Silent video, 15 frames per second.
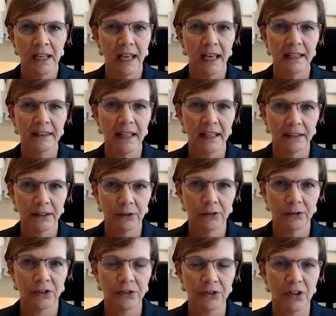And then
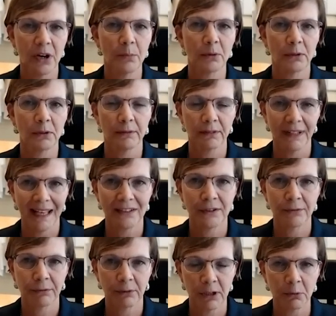there's a number of less
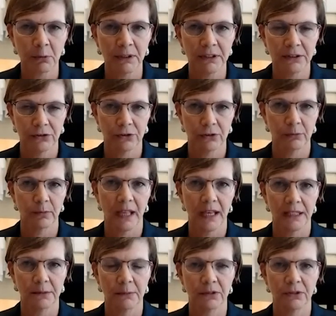frequent
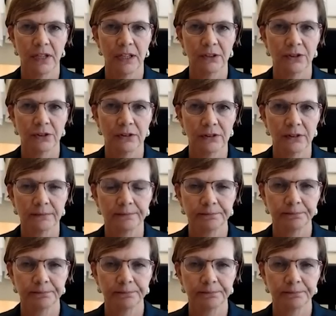germline mutations.